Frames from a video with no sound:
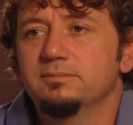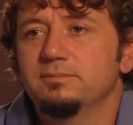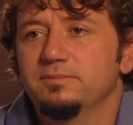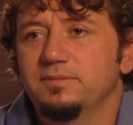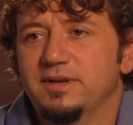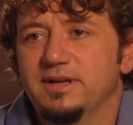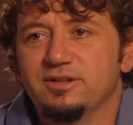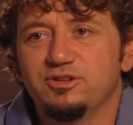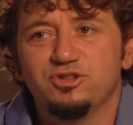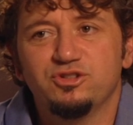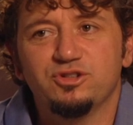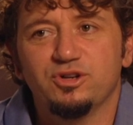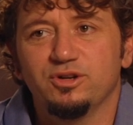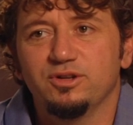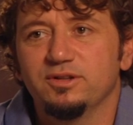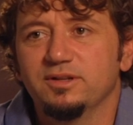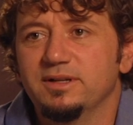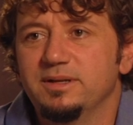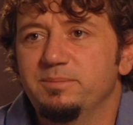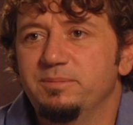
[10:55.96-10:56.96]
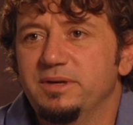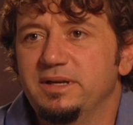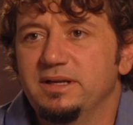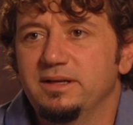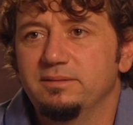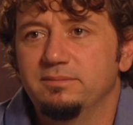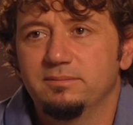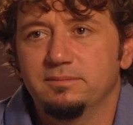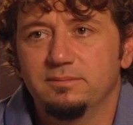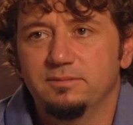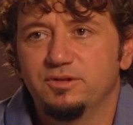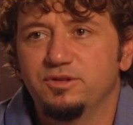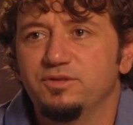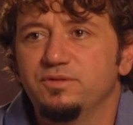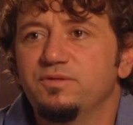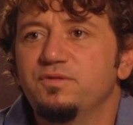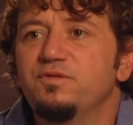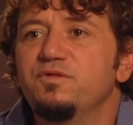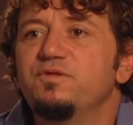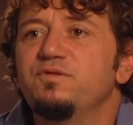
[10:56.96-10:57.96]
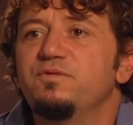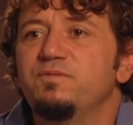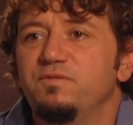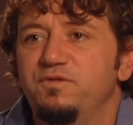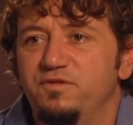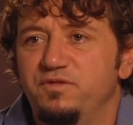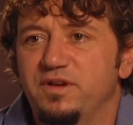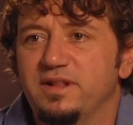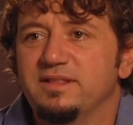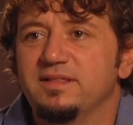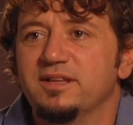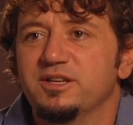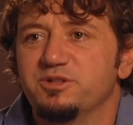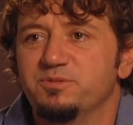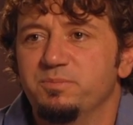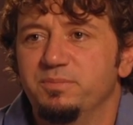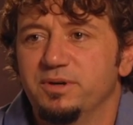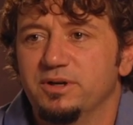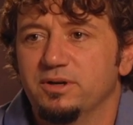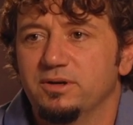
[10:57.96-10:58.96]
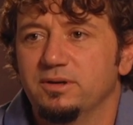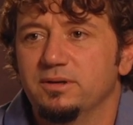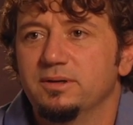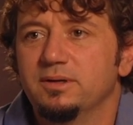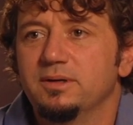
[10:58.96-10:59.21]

could certainly be to fit this bill.